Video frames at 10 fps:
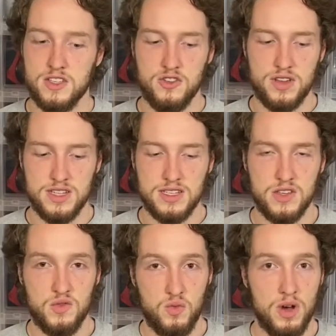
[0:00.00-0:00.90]
you can see
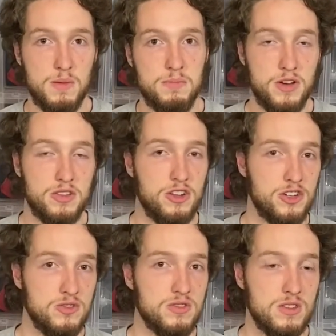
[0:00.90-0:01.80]
what both
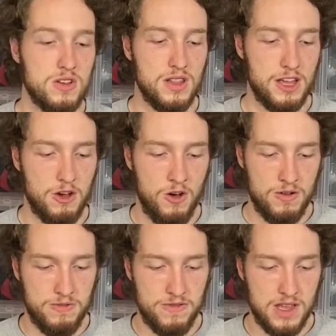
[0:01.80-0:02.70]
shoes look like on
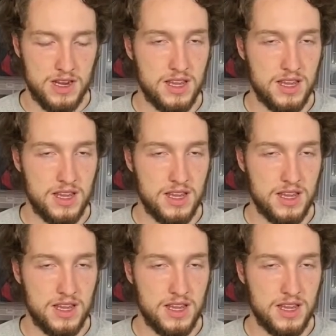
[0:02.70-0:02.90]
feet.